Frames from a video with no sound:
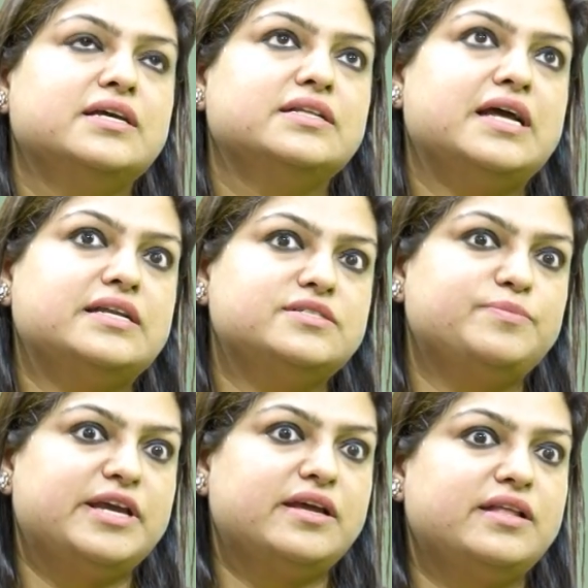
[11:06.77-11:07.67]
That is
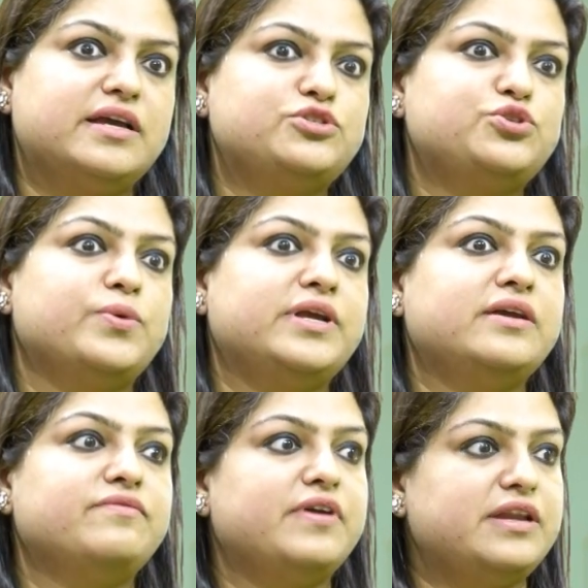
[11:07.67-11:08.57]
where they are
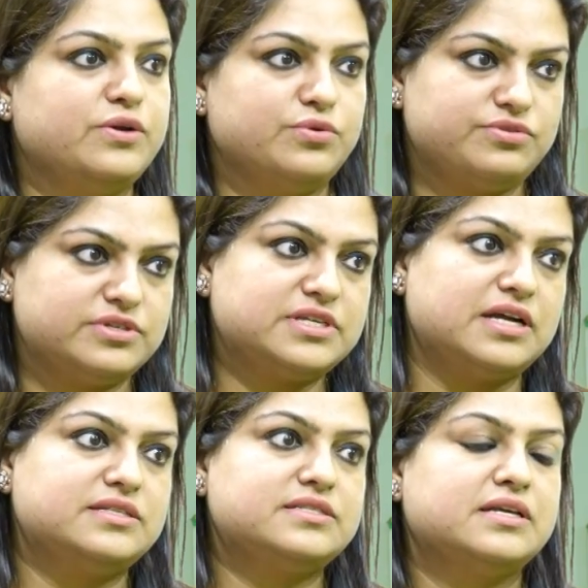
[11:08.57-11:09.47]
showing very good
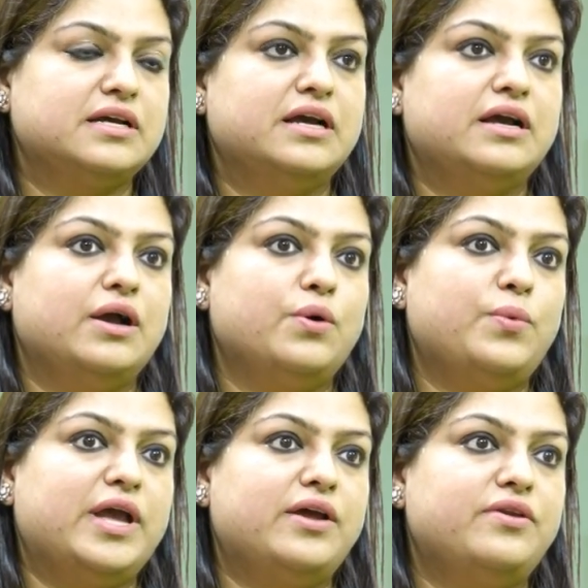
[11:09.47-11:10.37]
results,
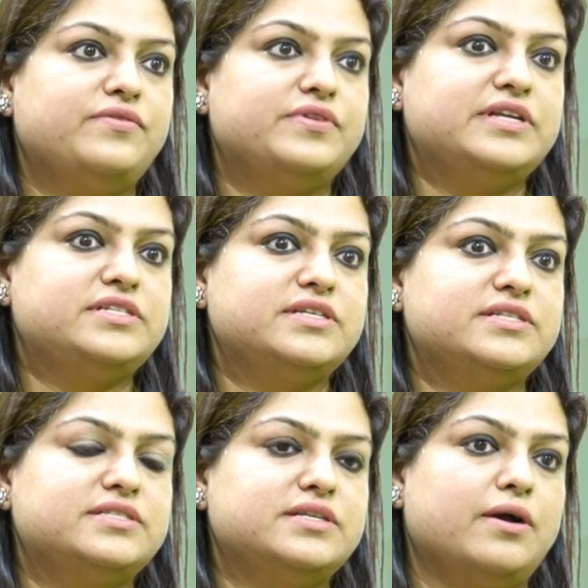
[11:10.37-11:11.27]
where it
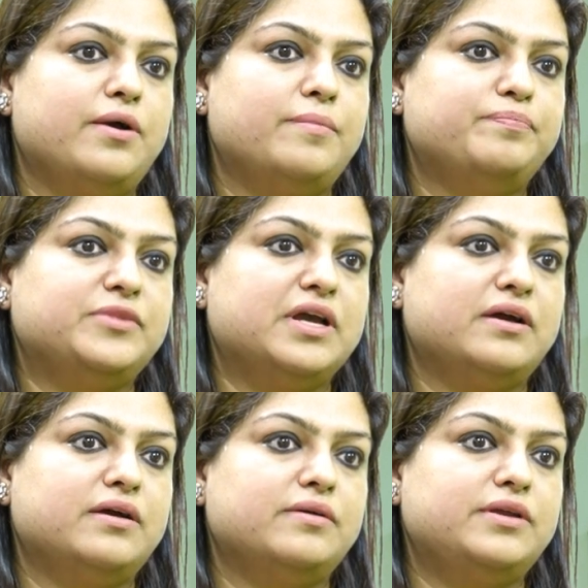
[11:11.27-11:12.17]
is,
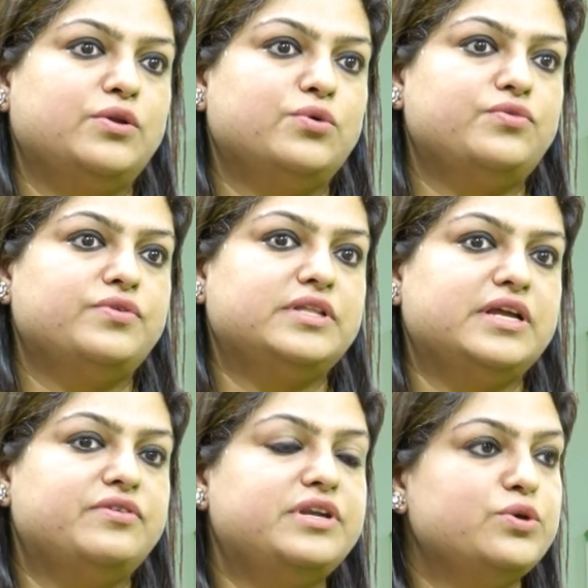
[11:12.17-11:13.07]
they
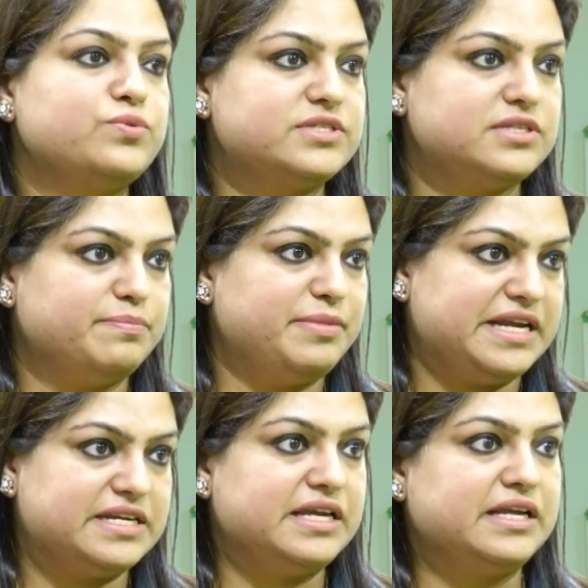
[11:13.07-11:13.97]
reduce the
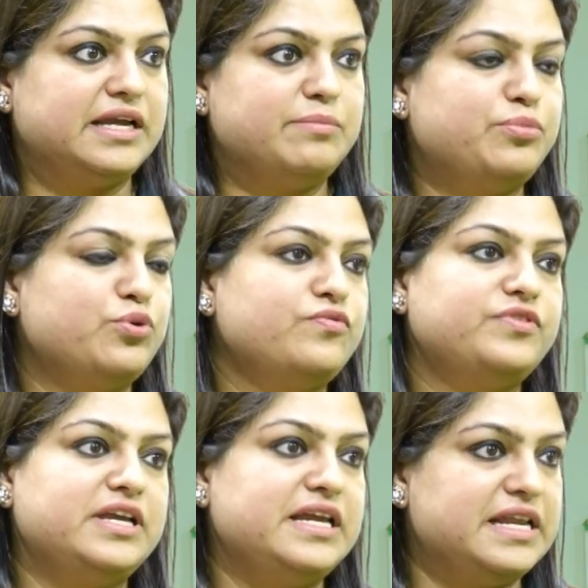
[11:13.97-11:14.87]
bleeding, improve the
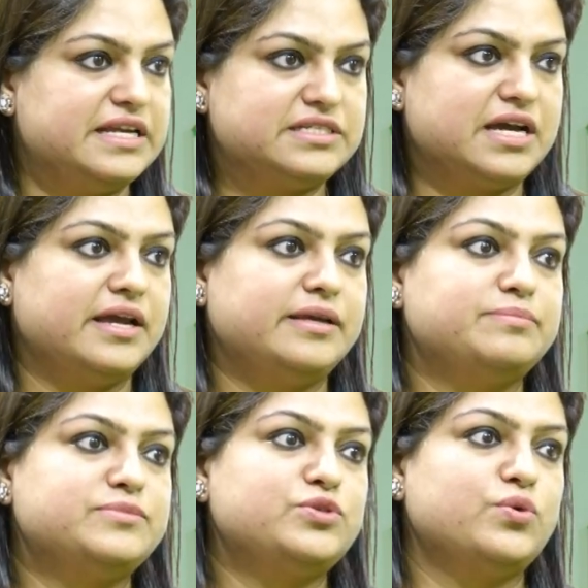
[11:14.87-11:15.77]
healing
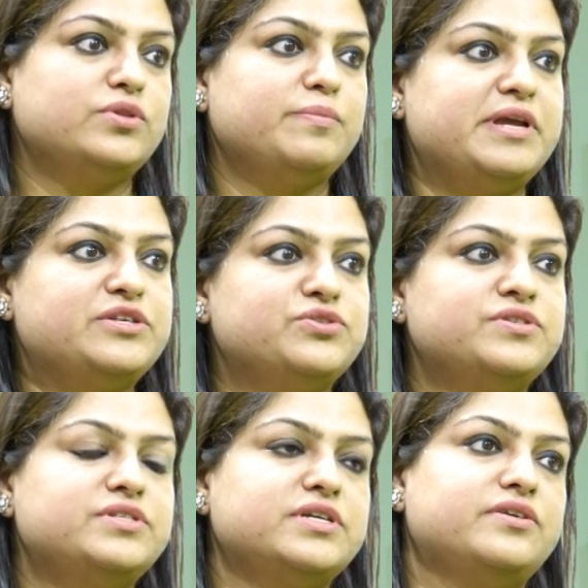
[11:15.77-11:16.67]
time, so the
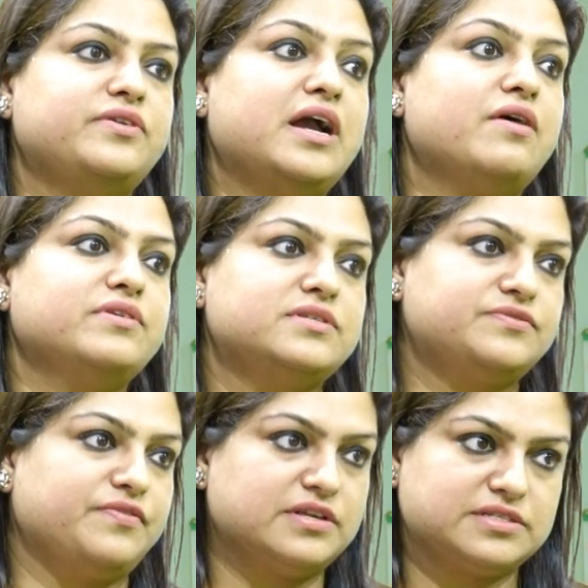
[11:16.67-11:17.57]
patient recovers
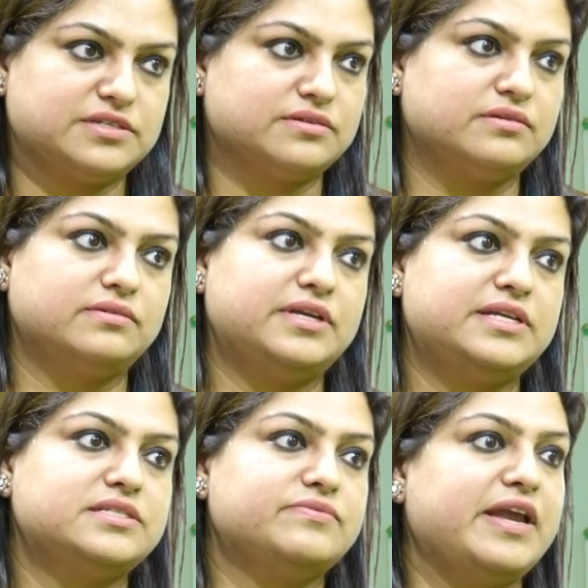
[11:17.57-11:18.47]
faster, he
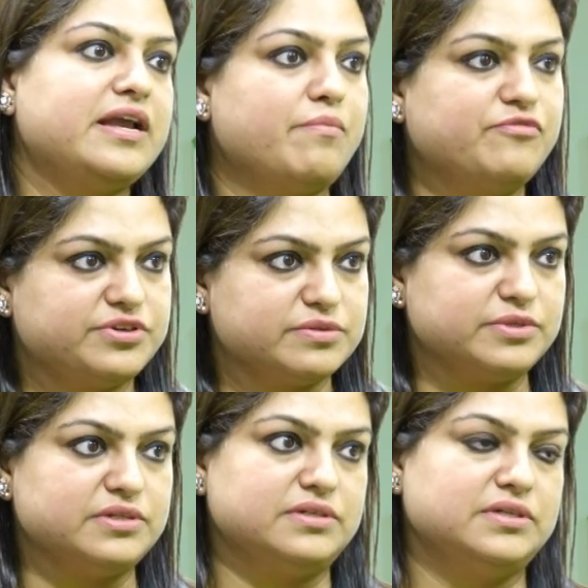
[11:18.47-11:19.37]
is very
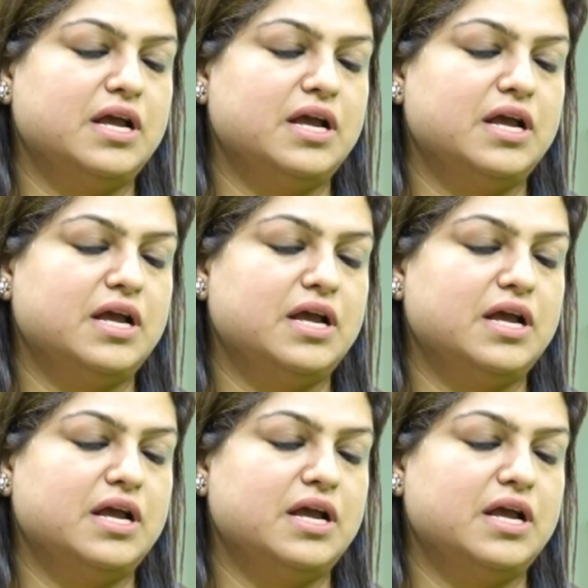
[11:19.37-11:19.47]
comfortable.